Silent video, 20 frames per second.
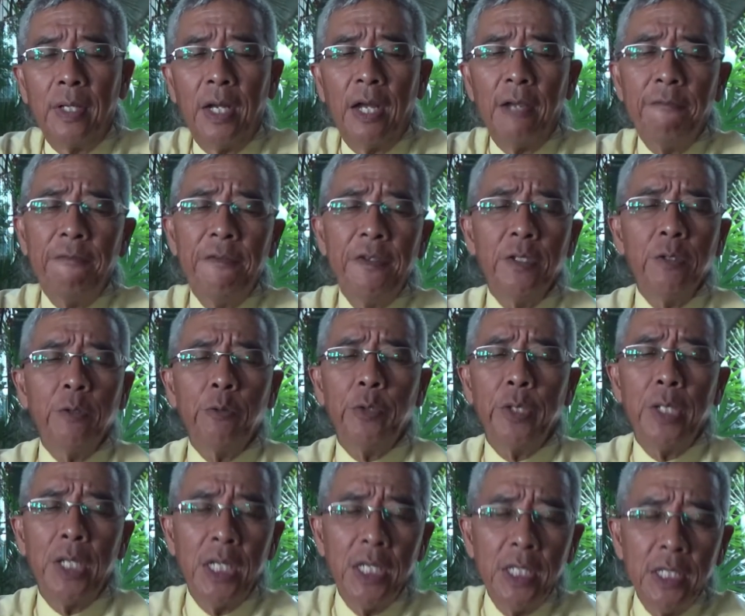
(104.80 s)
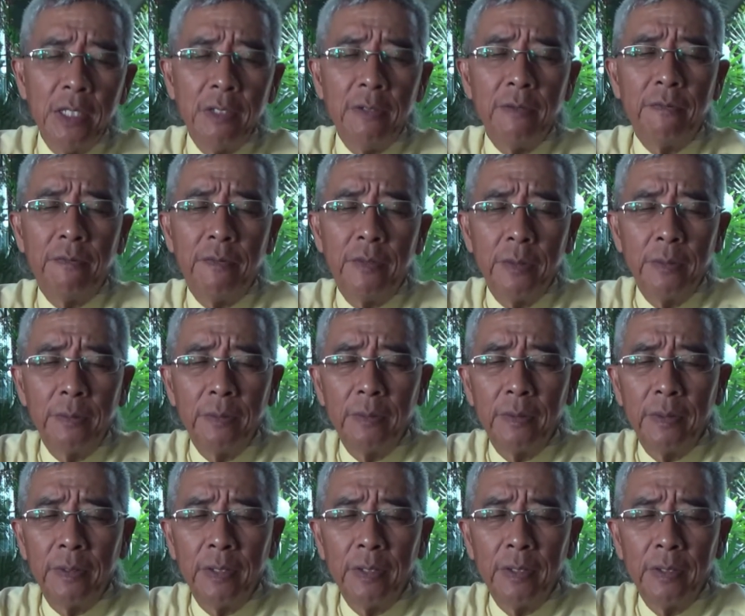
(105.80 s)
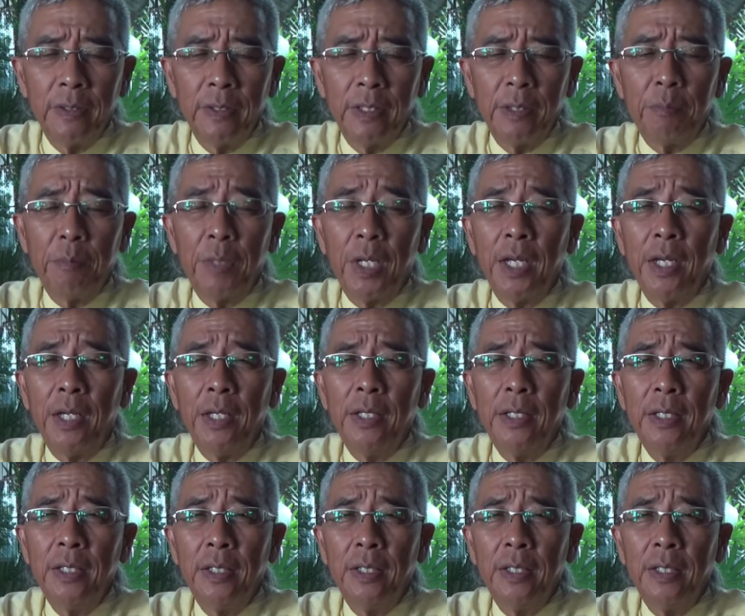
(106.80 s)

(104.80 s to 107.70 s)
I feel relieved that my